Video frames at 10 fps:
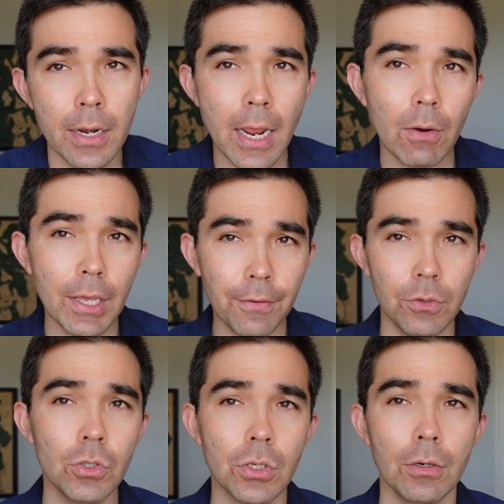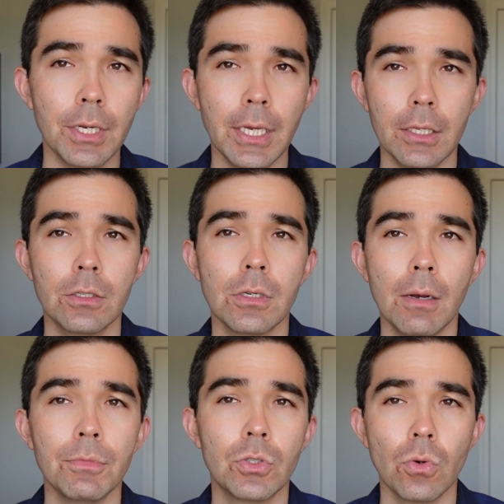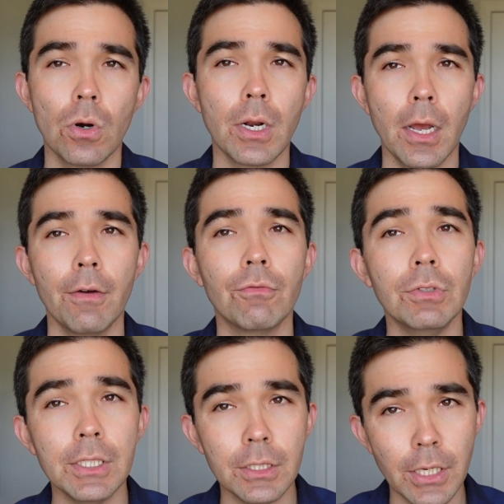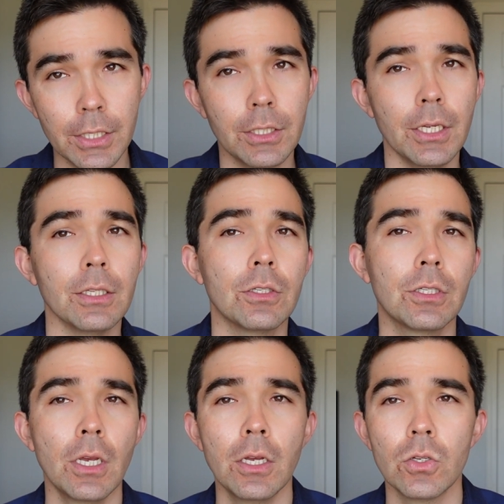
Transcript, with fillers: Now, if you start to get some sort of resistance